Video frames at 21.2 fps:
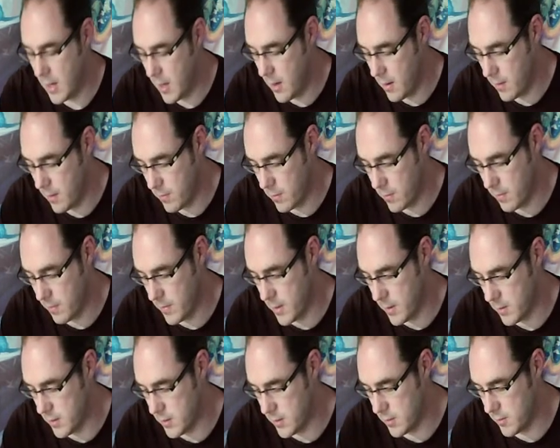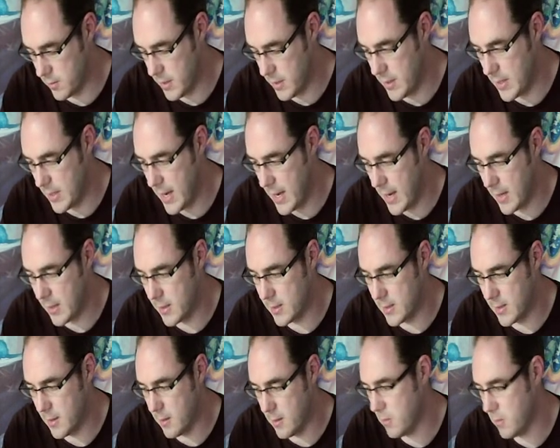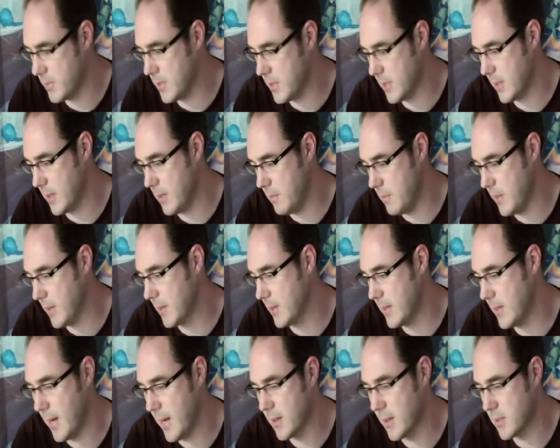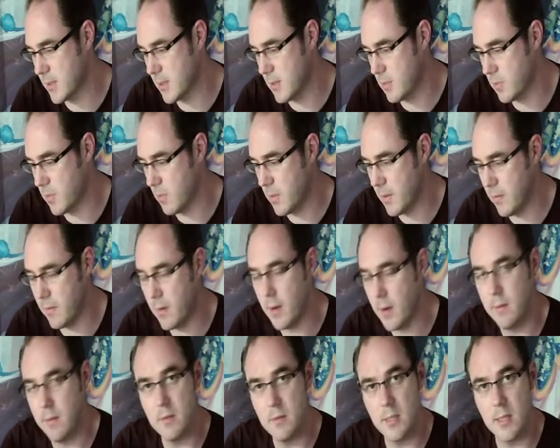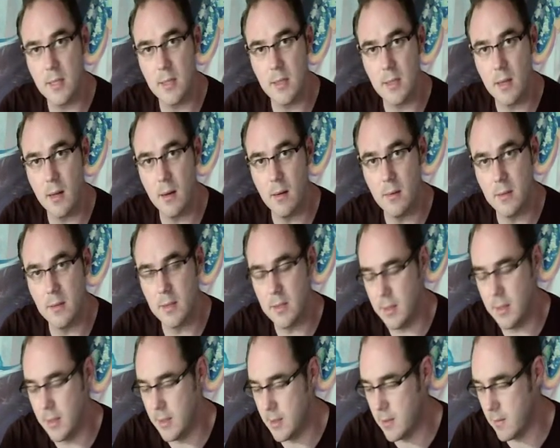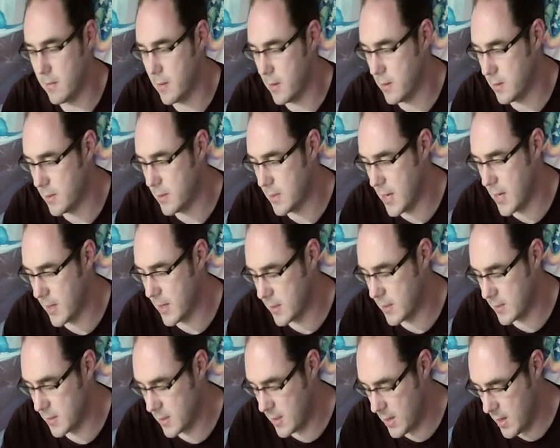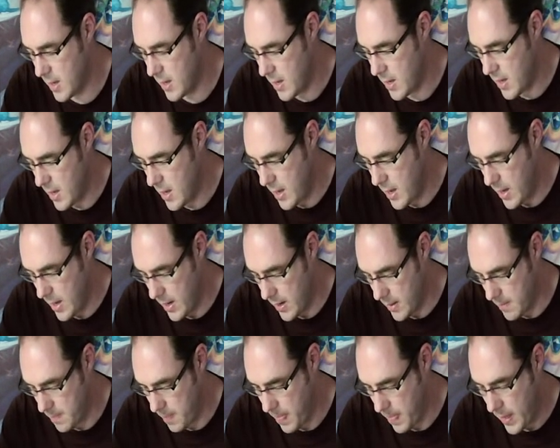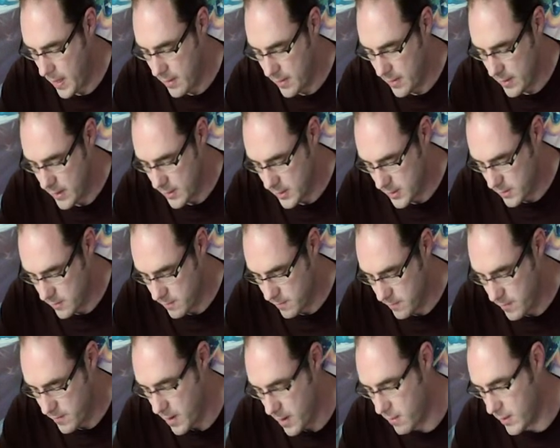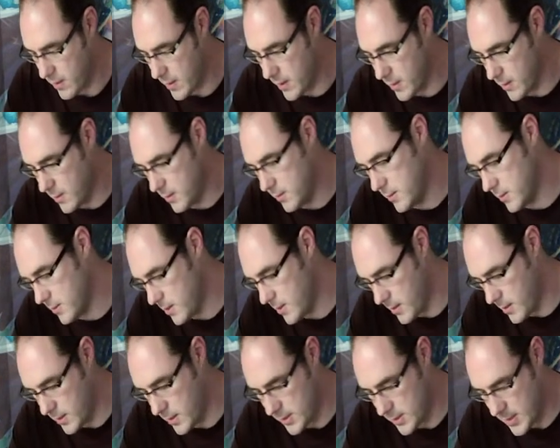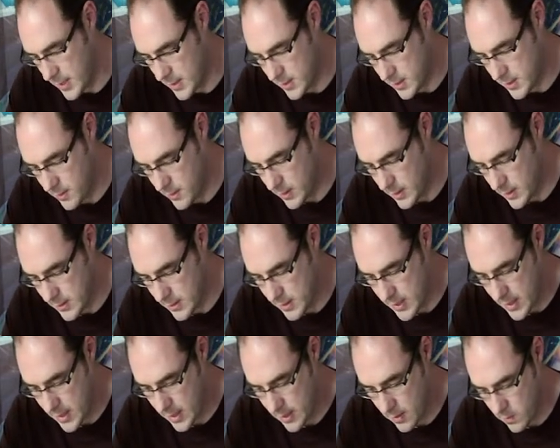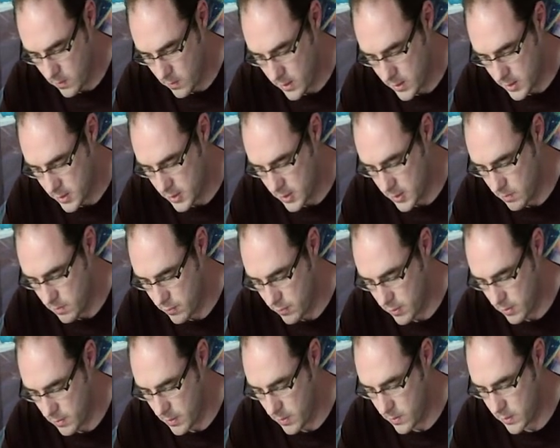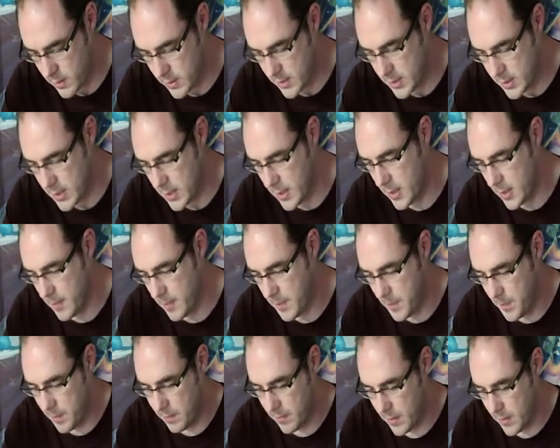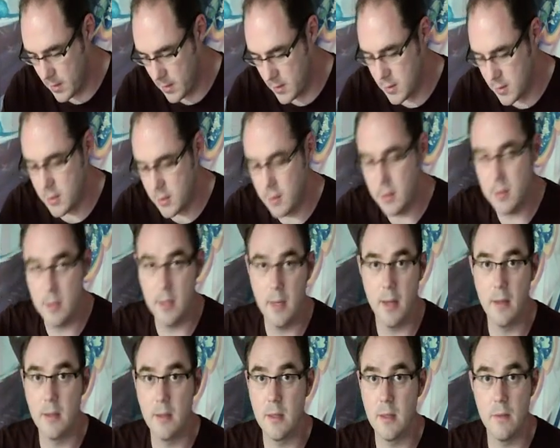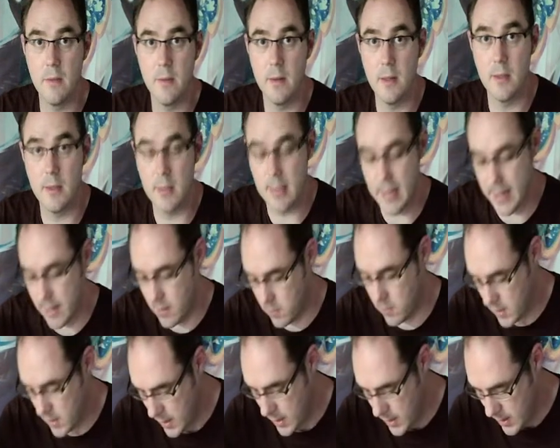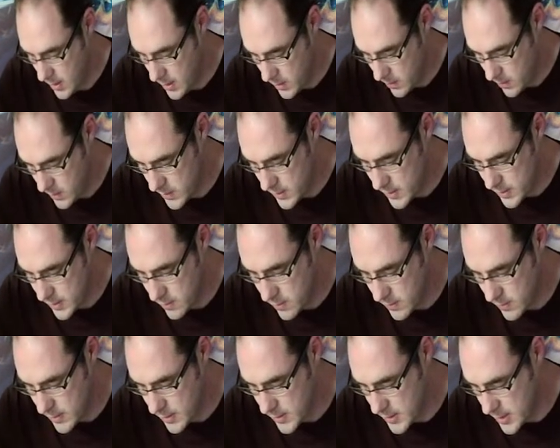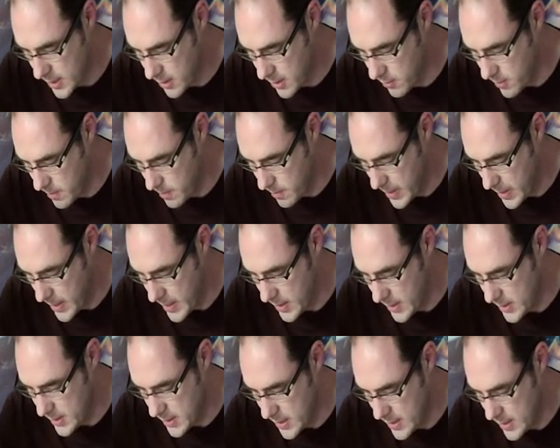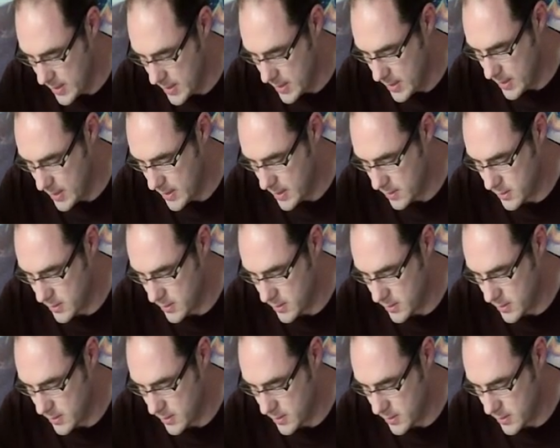from those 3 decks. And they're not particularly big decks, there's probably 5 or 6 cards in each of those decks. There's a very good tattoo you can take, which you probably want to take as soon as you get to the first town, which is called the Sacred Page, and that allows you